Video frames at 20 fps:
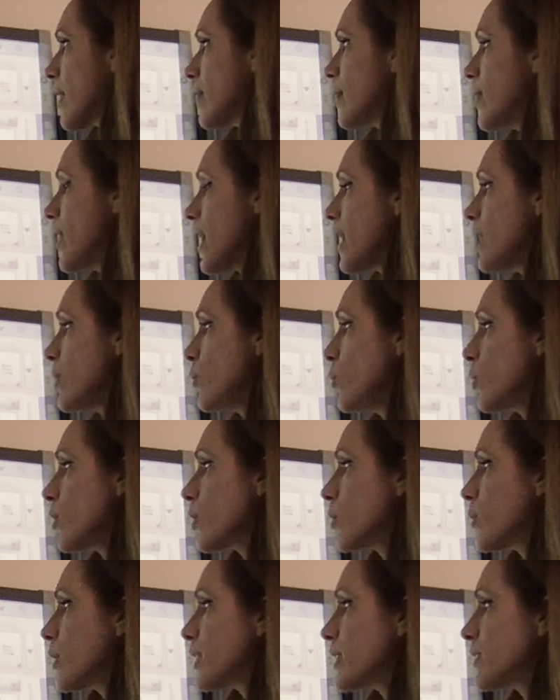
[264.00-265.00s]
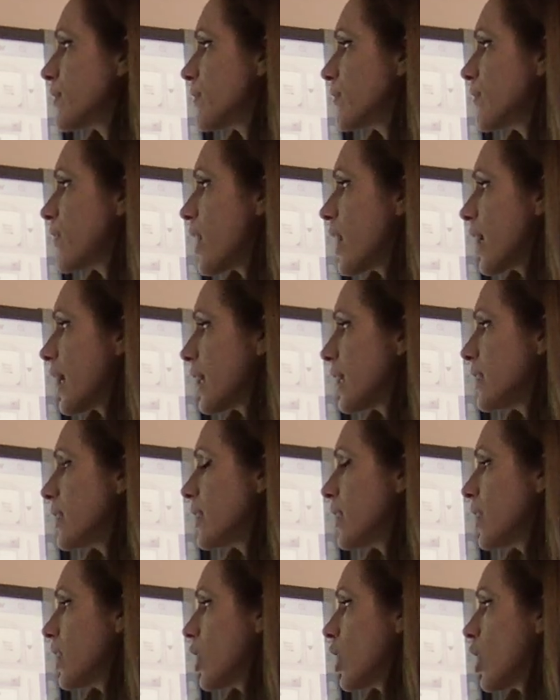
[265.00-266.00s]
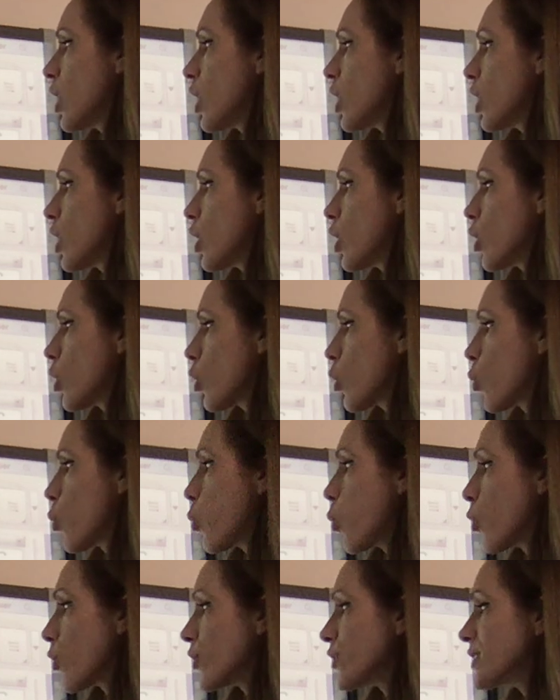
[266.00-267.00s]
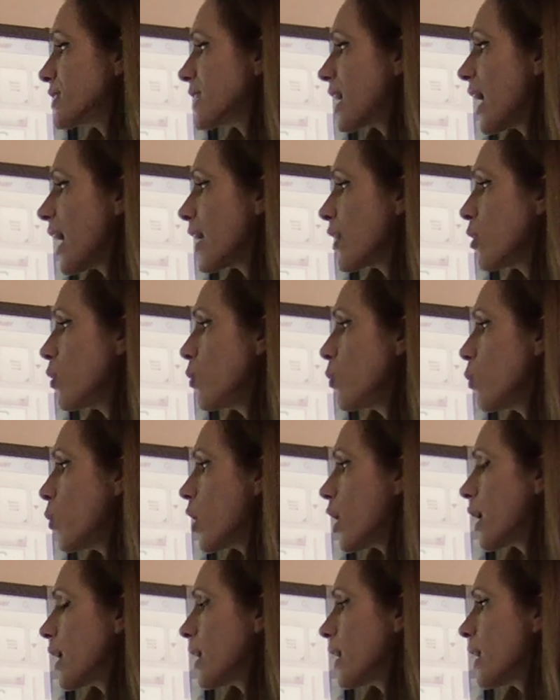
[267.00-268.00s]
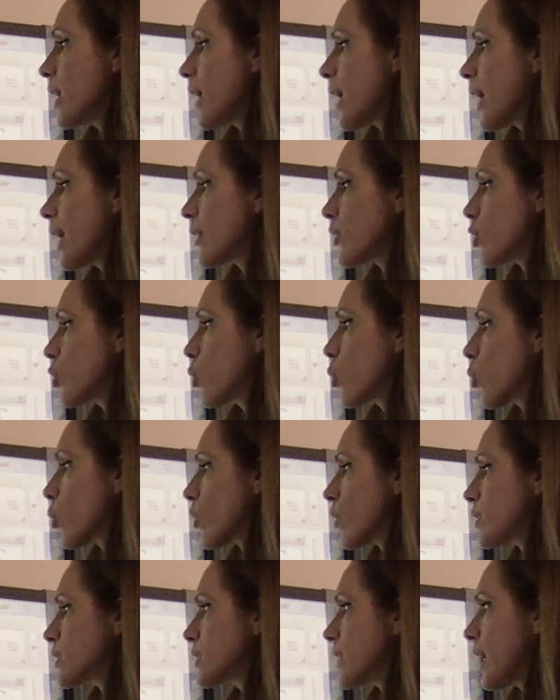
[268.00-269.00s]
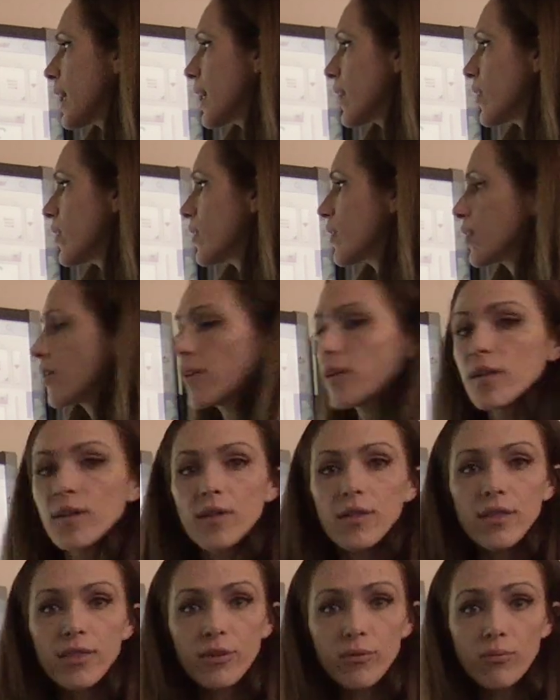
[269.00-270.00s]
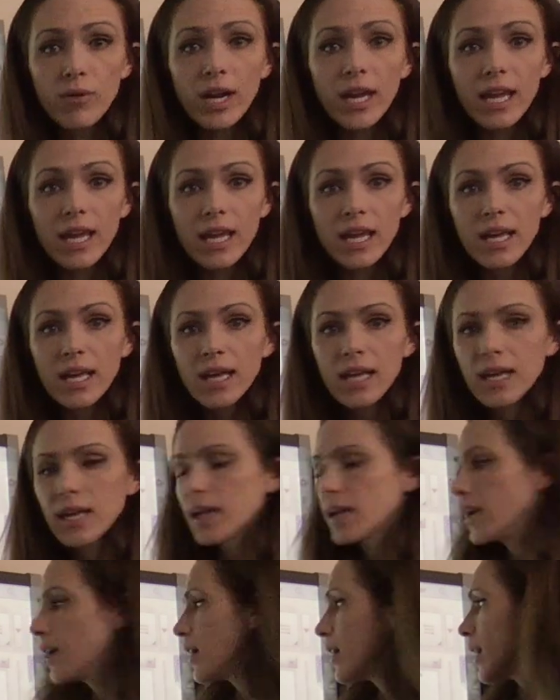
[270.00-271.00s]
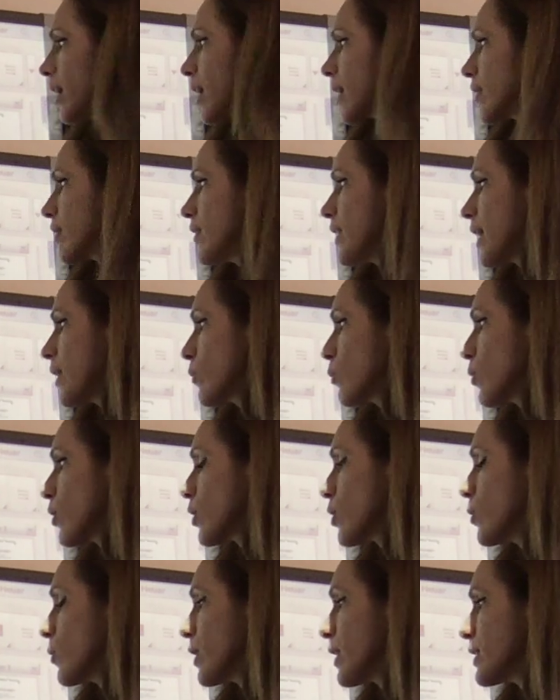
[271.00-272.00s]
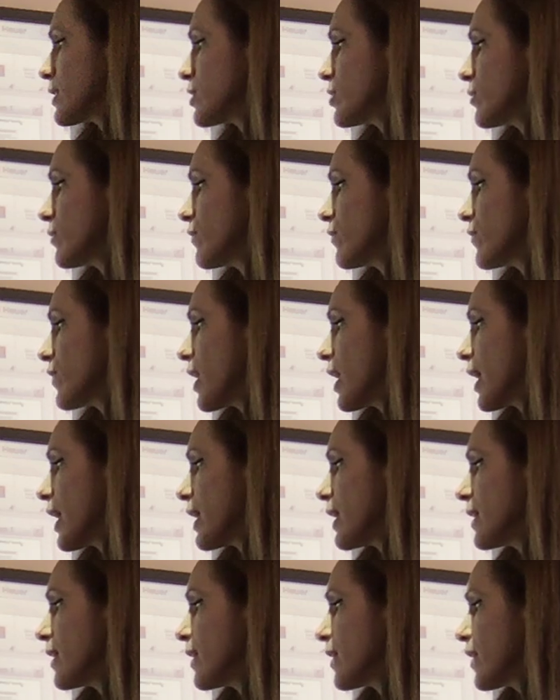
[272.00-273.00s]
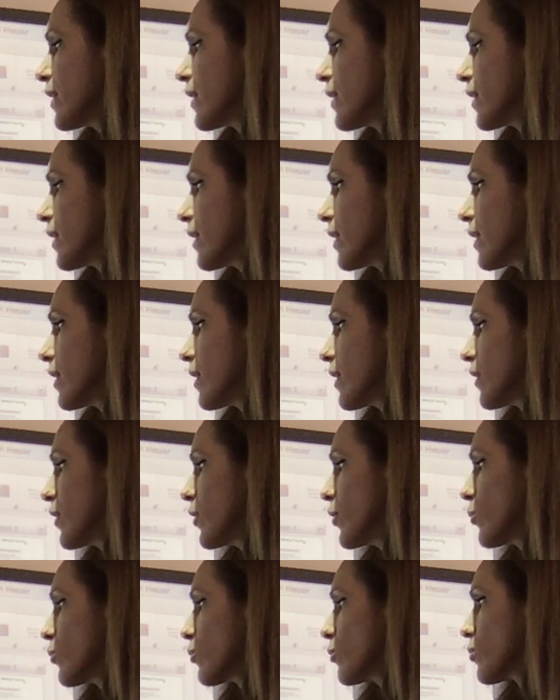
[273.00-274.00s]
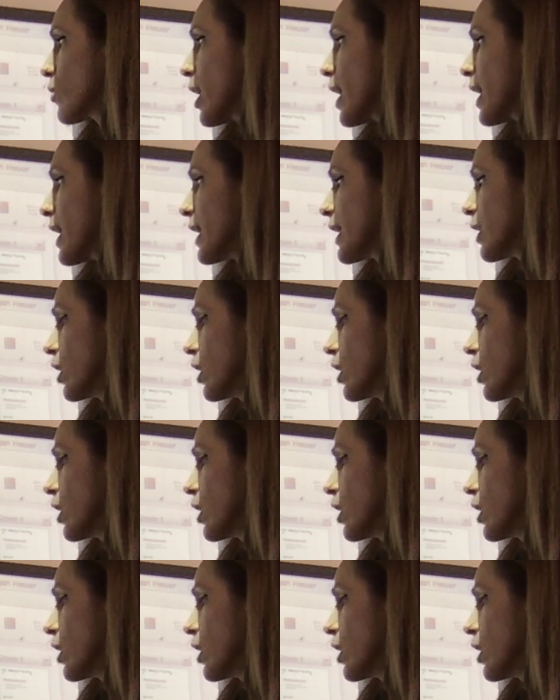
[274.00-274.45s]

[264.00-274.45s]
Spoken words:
Then we're going to find quartile 1 and quartile 3. Then we're going to find the range.